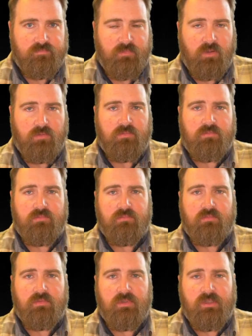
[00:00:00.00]
Oh,
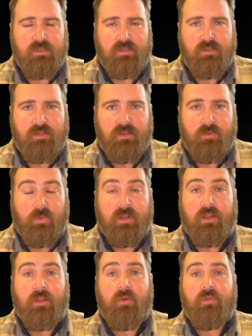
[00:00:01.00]
well,
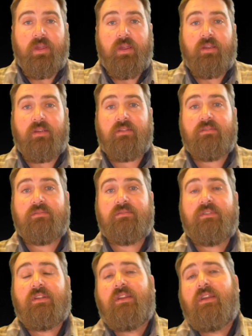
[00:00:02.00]
hello there.
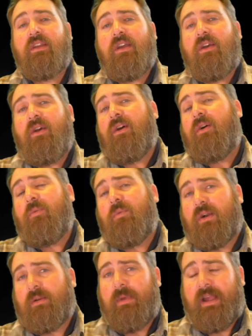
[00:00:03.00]

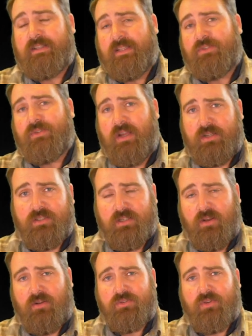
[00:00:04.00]
Welcome back to Introduction to
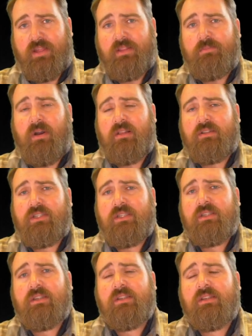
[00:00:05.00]
Cultural
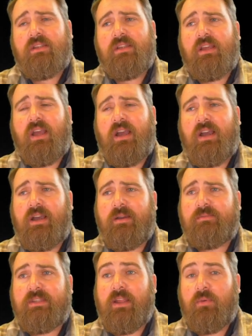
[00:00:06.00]
Anthropology.
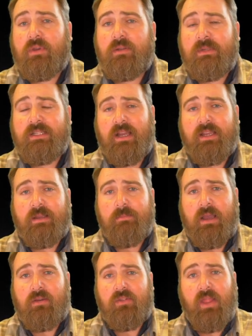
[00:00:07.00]
Today we're going to be talking
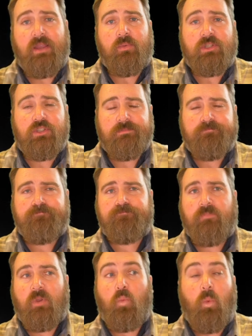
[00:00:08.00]
about language,
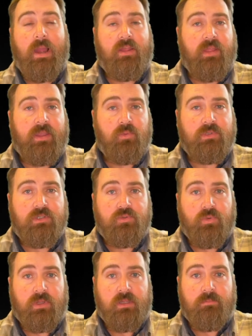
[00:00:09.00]
why language is
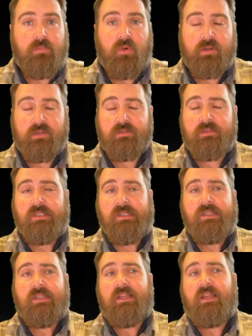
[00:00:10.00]
really important,
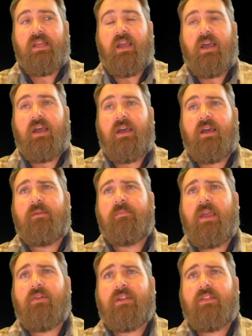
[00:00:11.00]

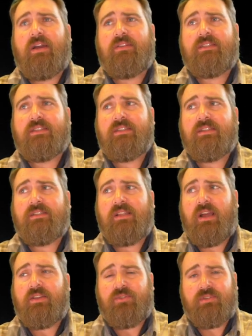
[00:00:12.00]
how it allows us to
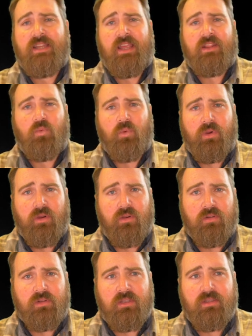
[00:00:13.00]
understand the
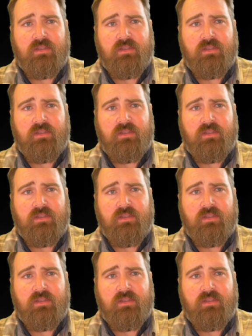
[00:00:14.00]
world